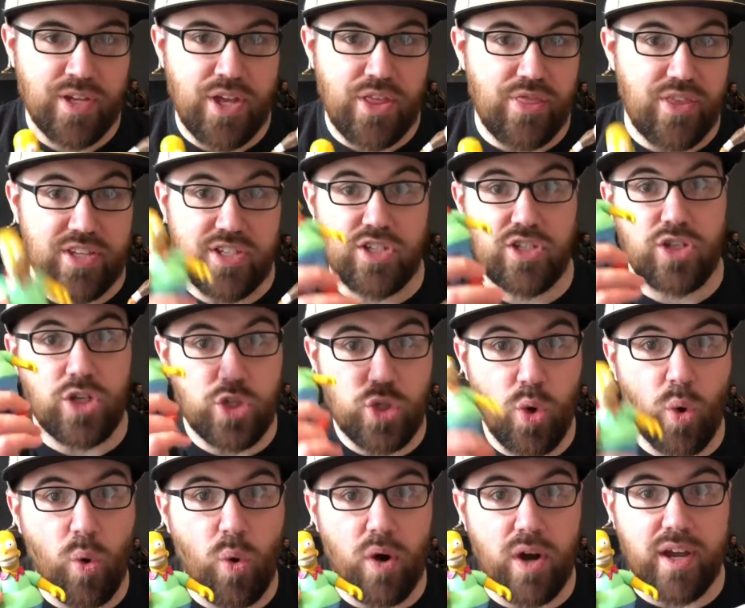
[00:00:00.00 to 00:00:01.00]
this is a
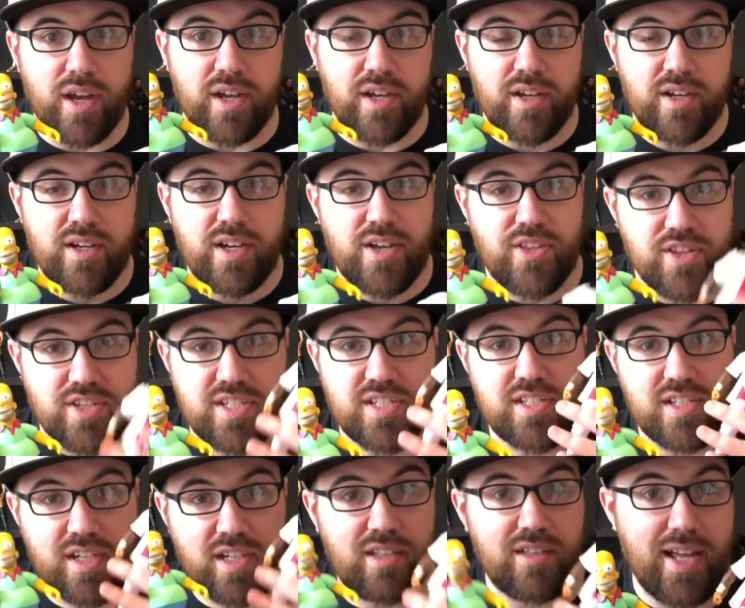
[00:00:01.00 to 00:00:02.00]
toy, this is
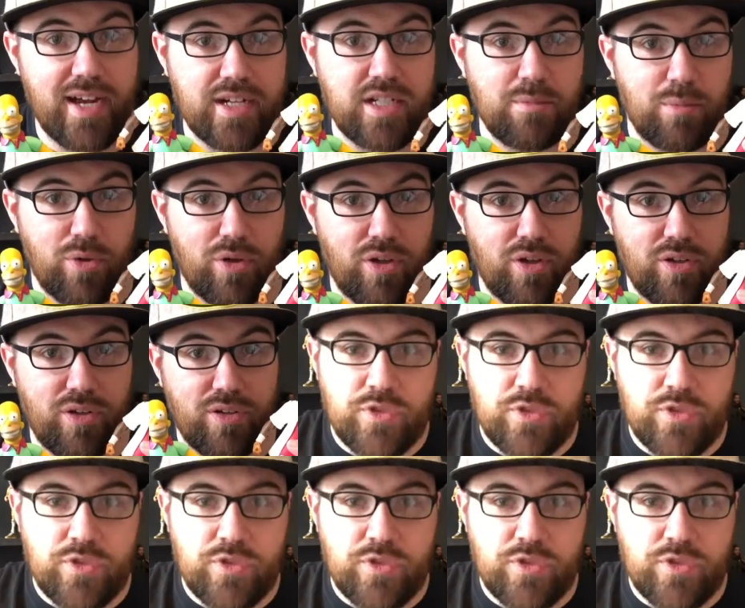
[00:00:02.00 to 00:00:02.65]
a collectible.